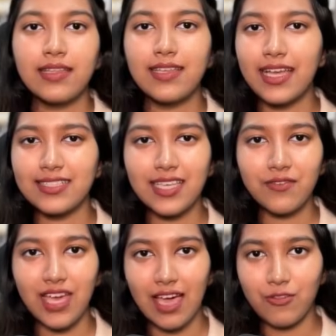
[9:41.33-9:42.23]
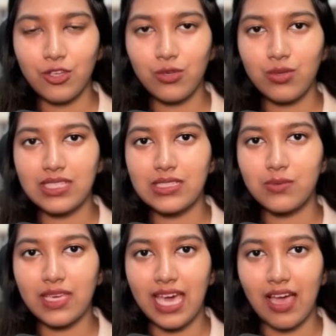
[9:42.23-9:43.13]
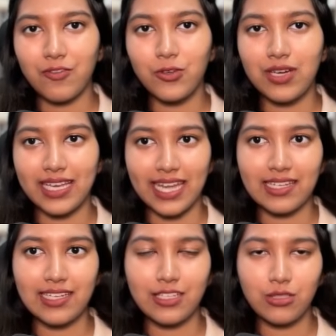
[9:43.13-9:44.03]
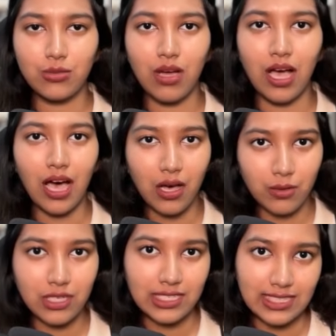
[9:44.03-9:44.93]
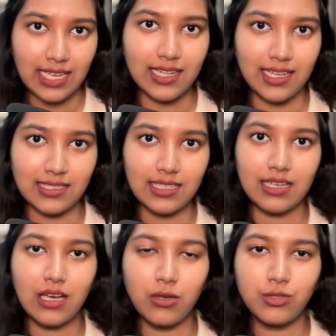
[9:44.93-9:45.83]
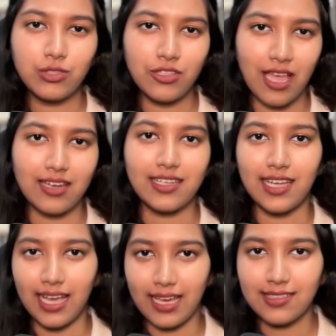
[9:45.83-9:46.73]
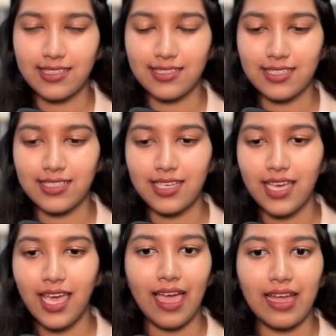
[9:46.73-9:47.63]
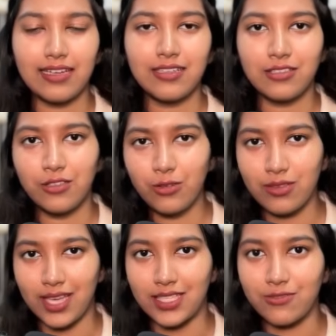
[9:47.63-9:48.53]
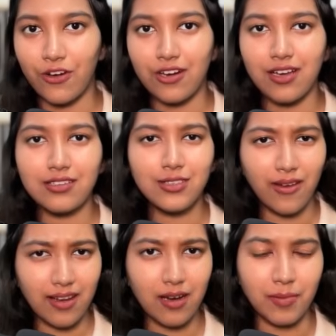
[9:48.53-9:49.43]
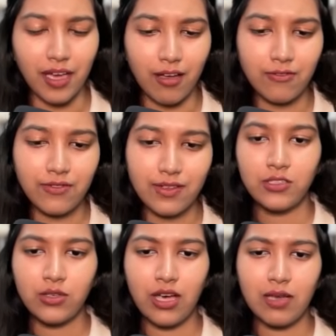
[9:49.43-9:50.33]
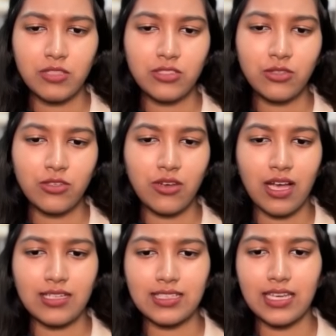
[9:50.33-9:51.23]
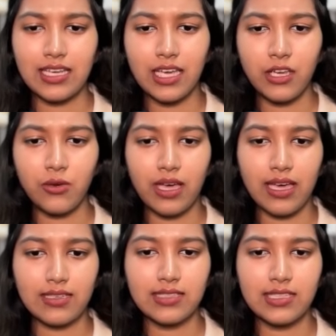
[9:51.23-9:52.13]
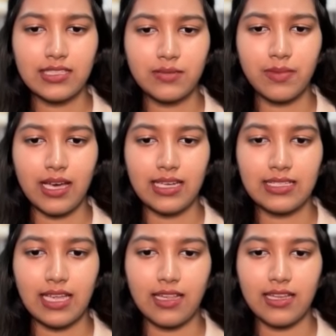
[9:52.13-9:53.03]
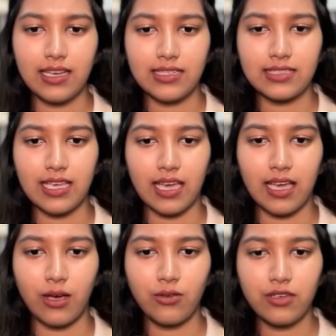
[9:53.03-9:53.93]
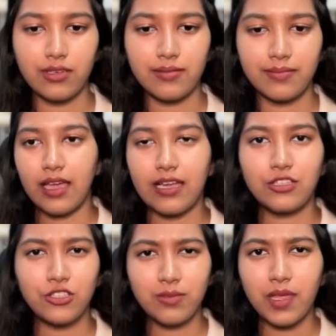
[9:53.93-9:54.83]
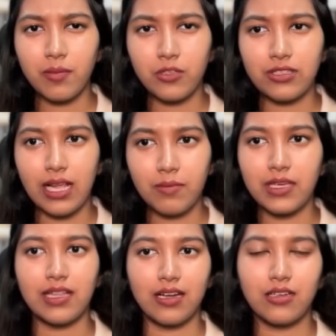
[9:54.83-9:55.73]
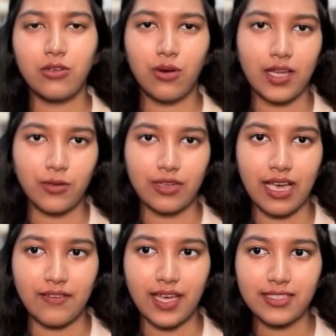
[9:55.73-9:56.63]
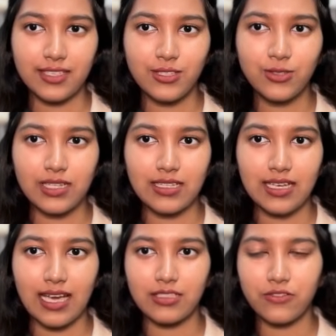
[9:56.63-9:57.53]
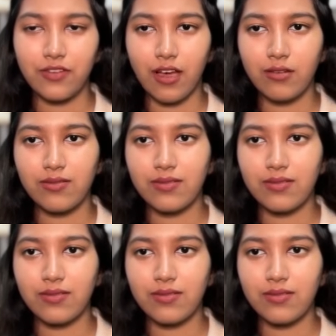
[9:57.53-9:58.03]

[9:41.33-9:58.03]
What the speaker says: The next thing we have to do is we have to connect it to our Telnyx account so that it can access it and do things for us on our behalf. So I'm just going to ask it, can you access my Telnyx account? And it should be able to tell me that no, I don't have access to it as of now.